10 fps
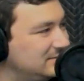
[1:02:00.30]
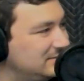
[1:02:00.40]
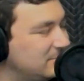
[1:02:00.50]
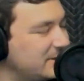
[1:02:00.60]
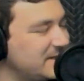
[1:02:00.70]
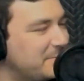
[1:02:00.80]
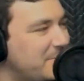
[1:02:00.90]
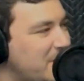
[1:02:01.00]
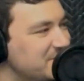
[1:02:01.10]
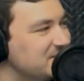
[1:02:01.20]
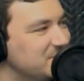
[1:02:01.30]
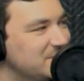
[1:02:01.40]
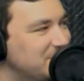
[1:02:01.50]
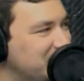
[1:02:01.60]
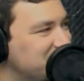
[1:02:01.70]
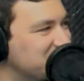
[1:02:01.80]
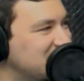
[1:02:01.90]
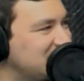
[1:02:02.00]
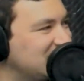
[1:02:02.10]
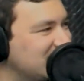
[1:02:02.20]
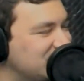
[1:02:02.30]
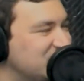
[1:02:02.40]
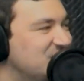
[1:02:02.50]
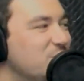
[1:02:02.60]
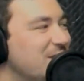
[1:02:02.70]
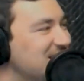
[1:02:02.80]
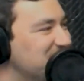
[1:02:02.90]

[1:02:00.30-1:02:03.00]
What did the mummy do? The mummy was on like just two days